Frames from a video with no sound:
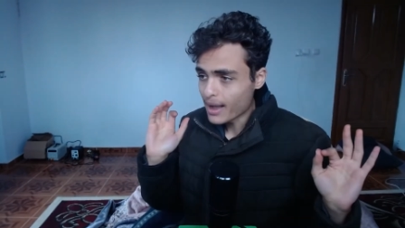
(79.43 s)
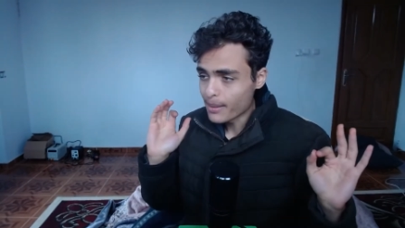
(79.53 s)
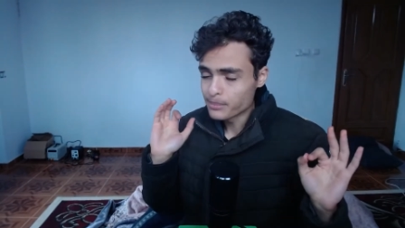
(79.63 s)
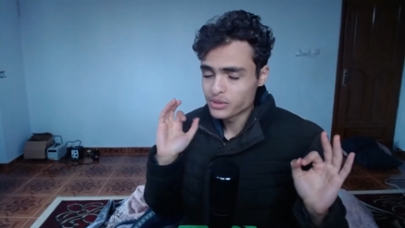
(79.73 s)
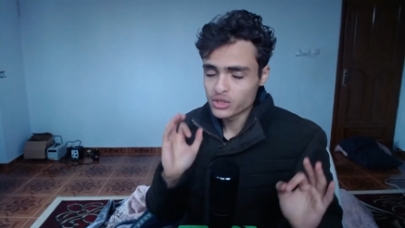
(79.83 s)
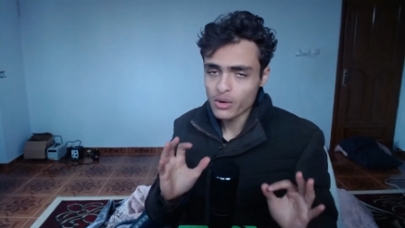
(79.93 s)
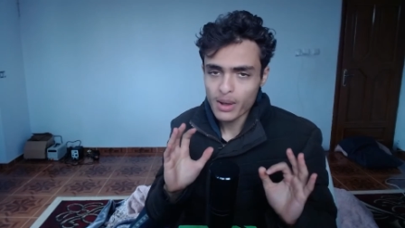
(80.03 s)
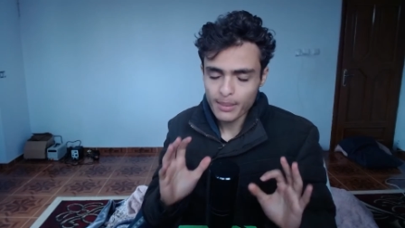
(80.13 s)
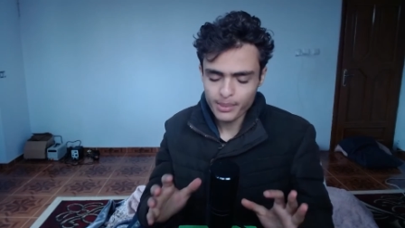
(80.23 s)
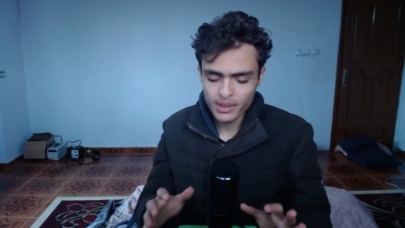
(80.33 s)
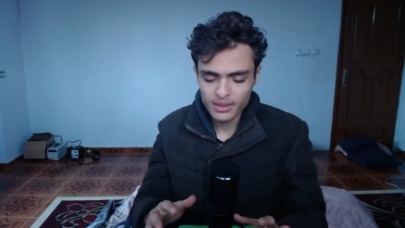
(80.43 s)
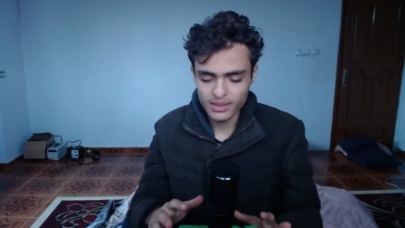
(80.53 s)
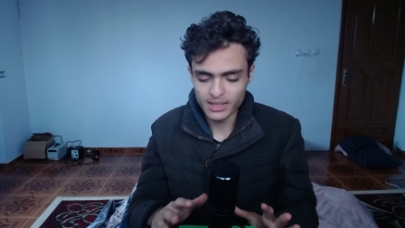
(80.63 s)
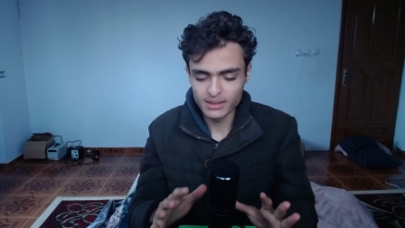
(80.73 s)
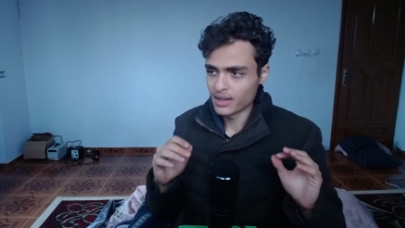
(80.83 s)
I'm so happy
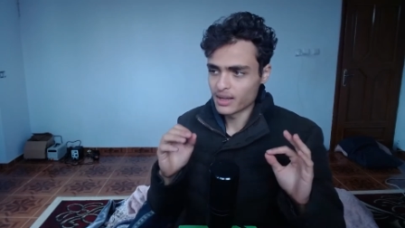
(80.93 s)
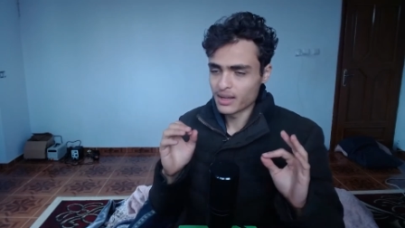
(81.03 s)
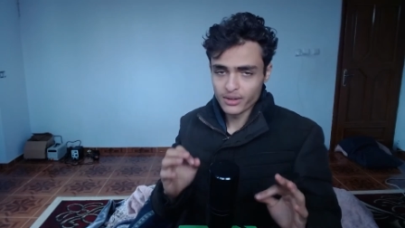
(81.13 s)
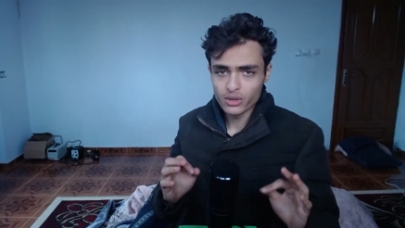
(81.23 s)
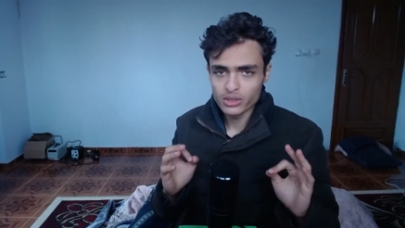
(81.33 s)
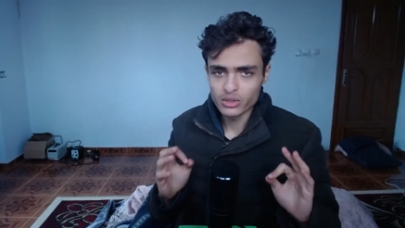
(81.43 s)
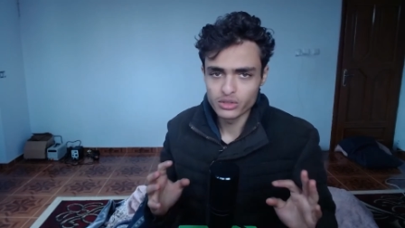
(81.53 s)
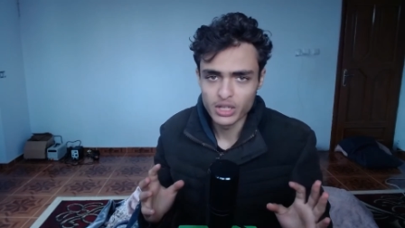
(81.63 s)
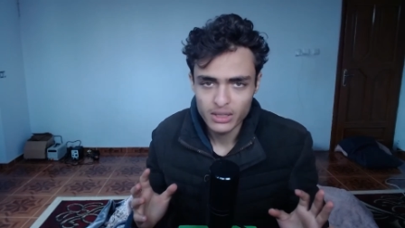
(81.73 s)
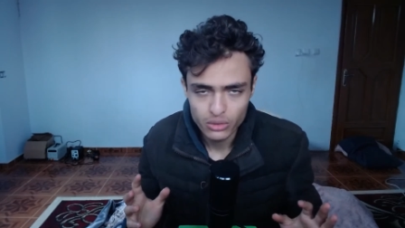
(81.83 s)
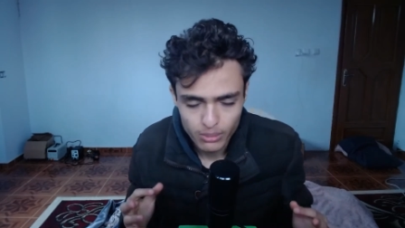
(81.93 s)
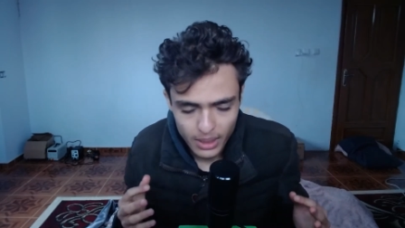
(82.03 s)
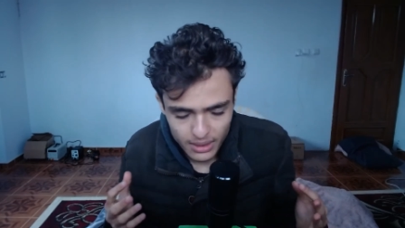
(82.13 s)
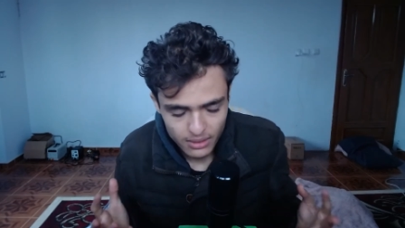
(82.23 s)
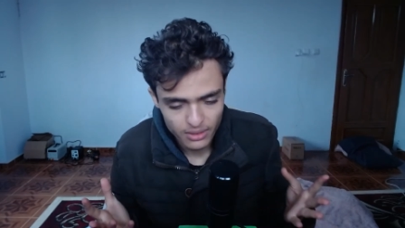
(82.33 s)
that an audio jack to
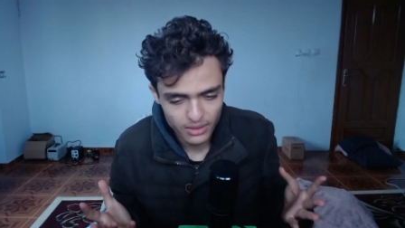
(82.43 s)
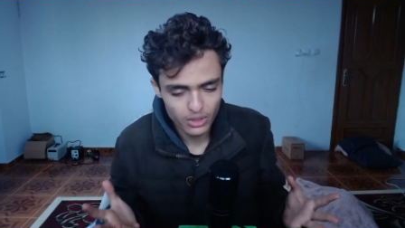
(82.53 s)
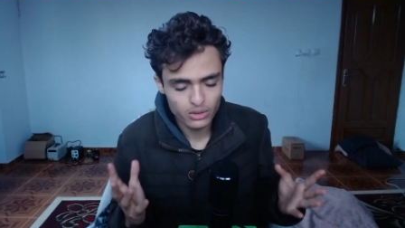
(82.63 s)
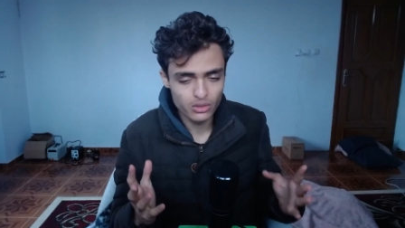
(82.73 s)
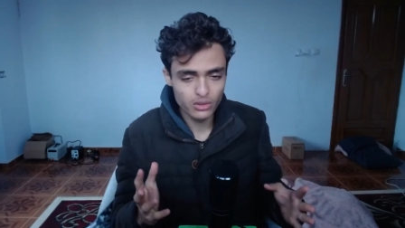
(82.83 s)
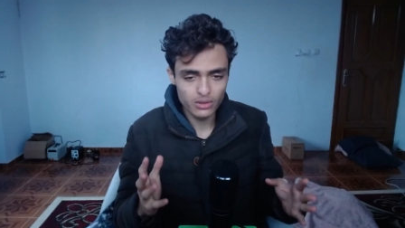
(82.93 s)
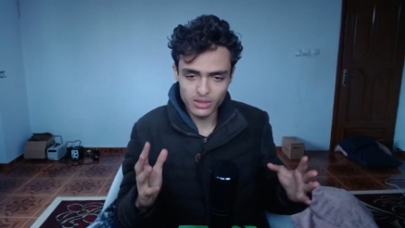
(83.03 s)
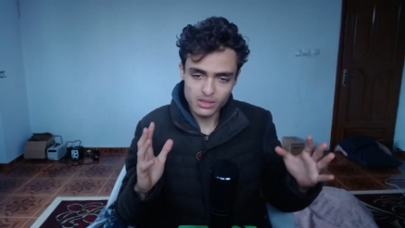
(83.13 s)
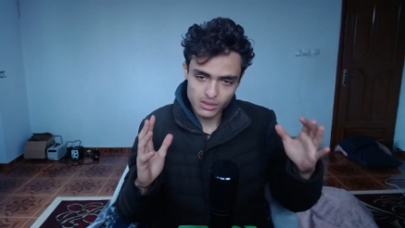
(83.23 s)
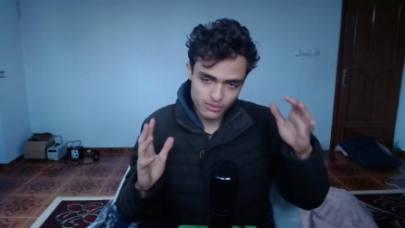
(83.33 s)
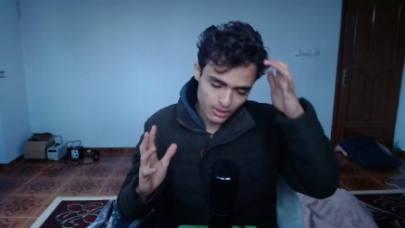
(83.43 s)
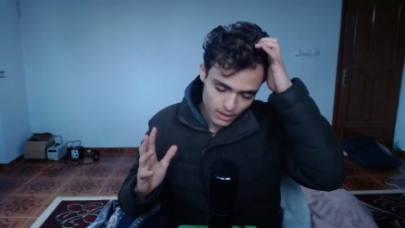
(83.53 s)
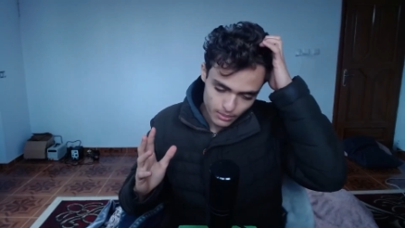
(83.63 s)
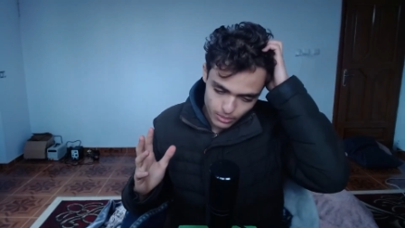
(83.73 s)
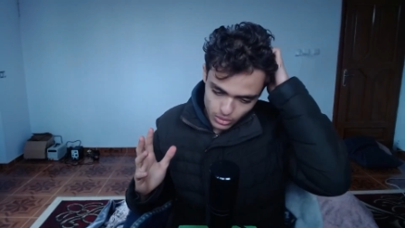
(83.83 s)
monitor the audio, this is
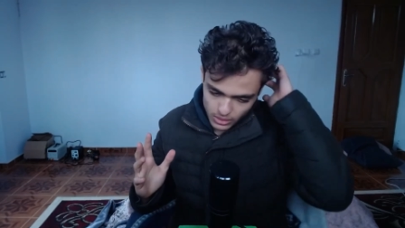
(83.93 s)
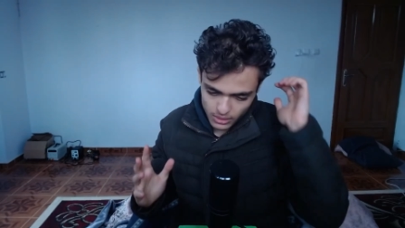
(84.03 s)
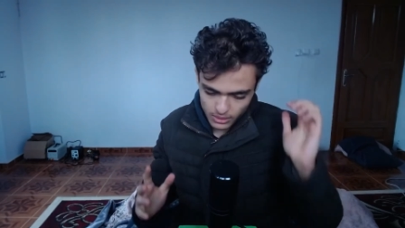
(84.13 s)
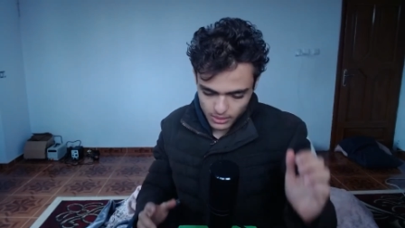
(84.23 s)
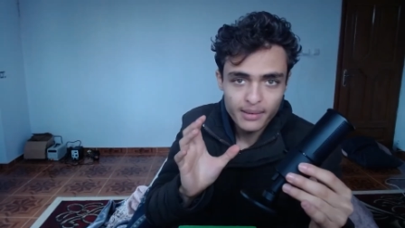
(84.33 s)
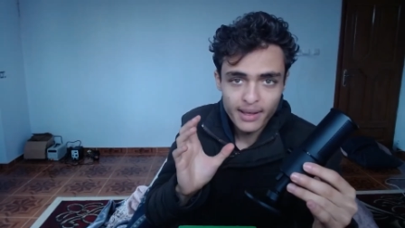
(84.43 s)
very important.